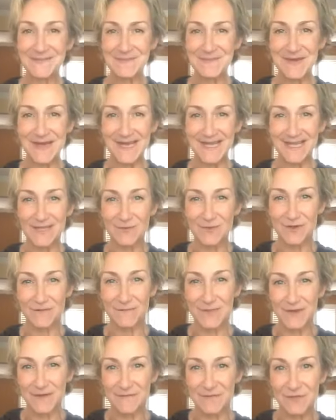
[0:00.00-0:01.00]
But there have
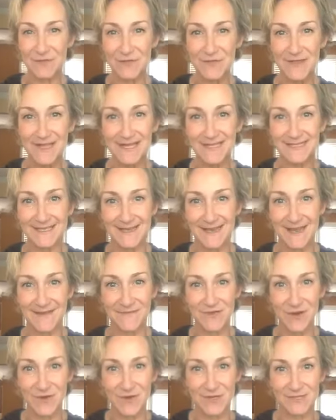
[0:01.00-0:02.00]
been a few things that I've
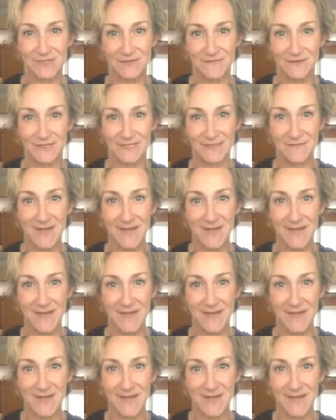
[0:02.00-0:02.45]
noticed over this